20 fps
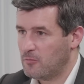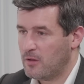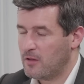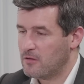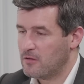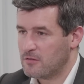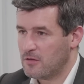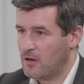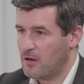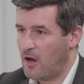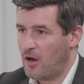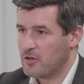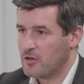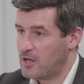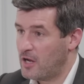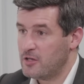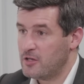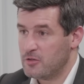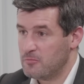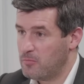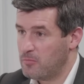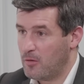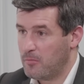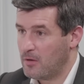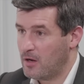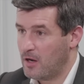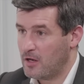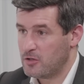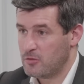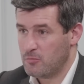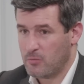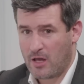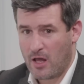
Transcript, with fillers: where there's a large Asian population,